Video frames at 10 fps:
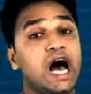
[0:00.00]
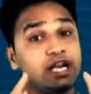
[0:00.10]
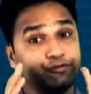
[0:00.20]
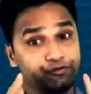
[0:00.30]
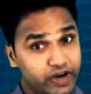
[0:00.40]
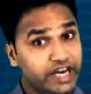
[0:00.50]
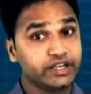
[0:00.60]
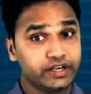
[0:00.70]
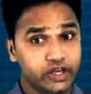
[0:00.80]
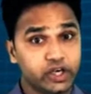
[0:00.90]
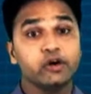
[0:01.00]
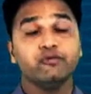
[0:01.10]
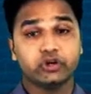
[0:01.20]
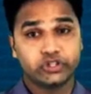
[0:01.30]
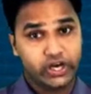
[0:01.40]
And finally,
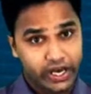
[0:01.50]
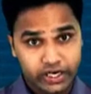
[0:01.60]
for the